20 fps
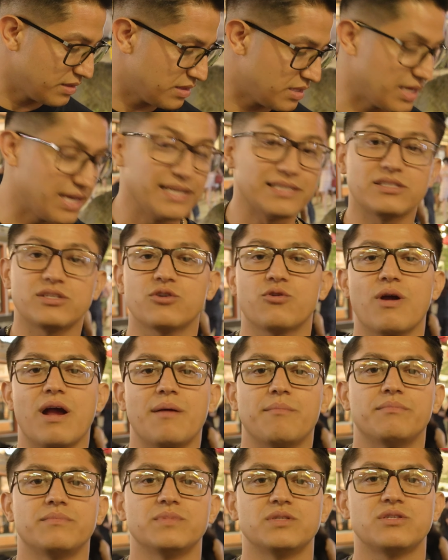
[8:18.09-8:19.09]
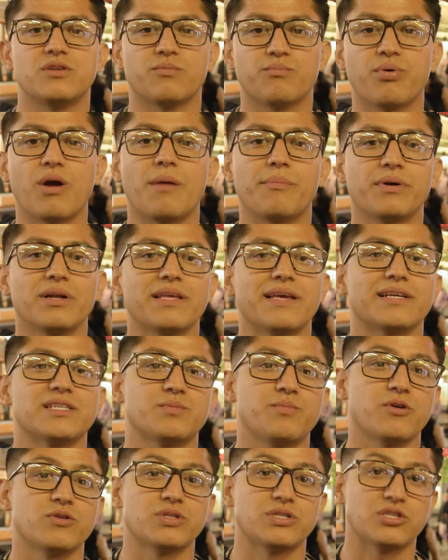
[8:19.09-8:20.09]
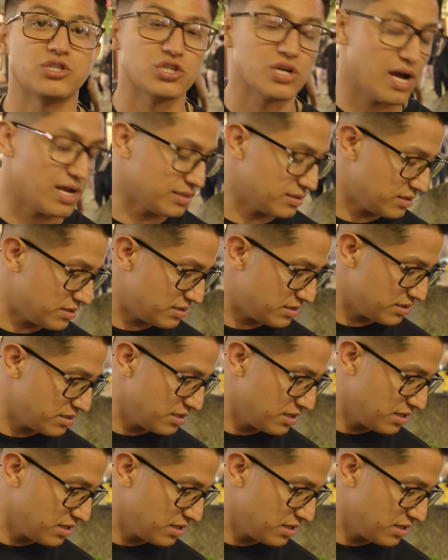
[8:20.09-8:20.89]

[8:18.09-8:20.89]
The histogram to properly expose the shots.